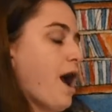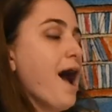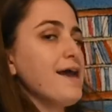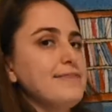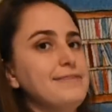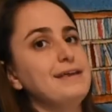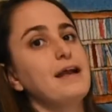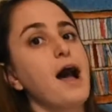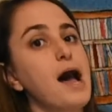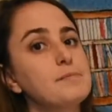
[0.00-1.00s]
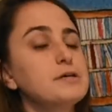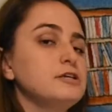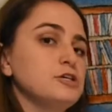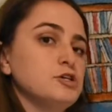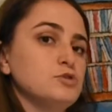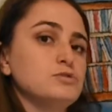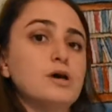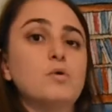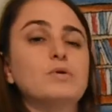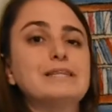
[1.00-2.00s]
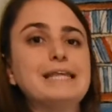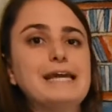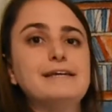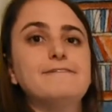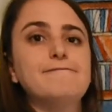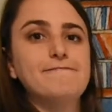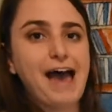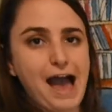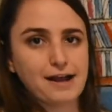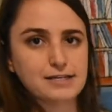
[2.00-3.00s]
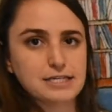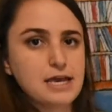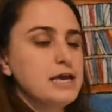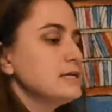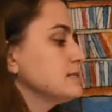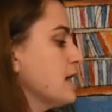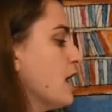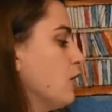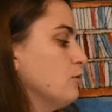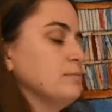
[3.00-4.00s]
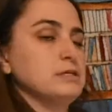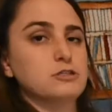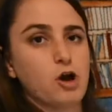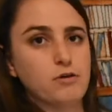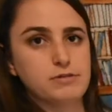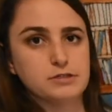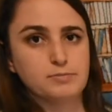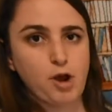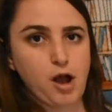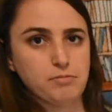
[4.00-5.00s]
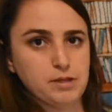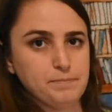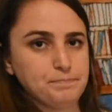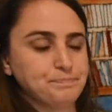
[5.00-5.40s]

I think I'm going to use a related fact to help me solve this problem.